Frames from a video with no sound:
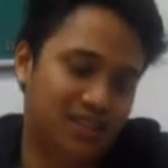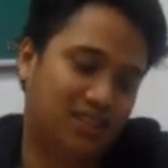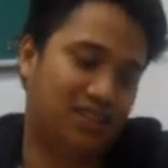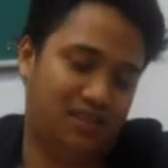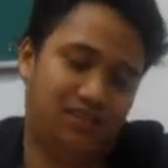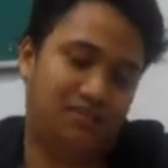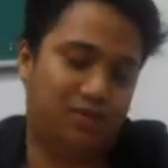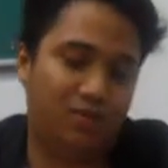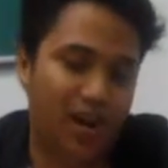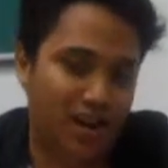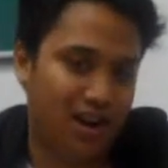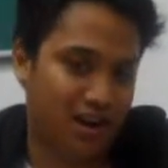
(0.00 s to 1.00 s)
it's still
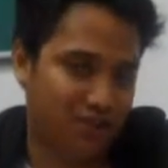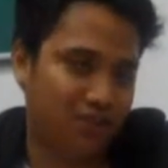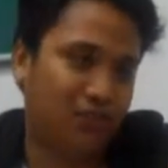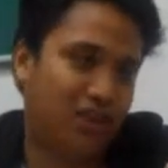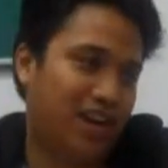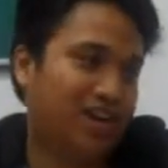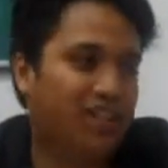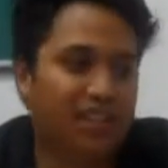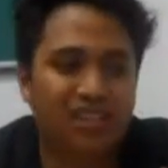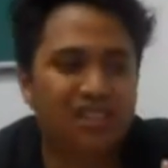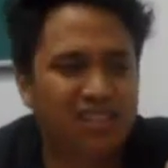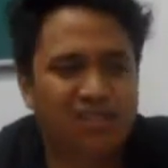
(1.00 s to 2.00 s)
quite hard to stretch
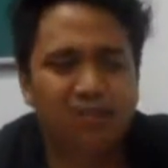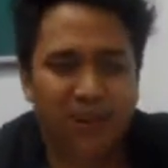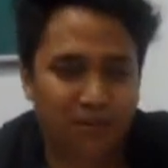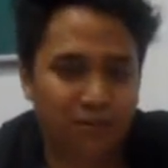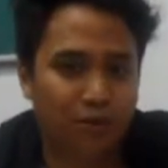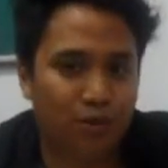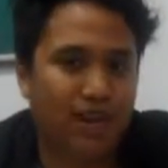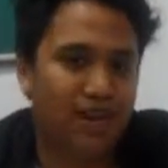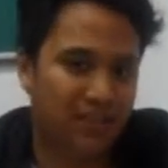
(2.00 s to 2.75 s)
and it's still painful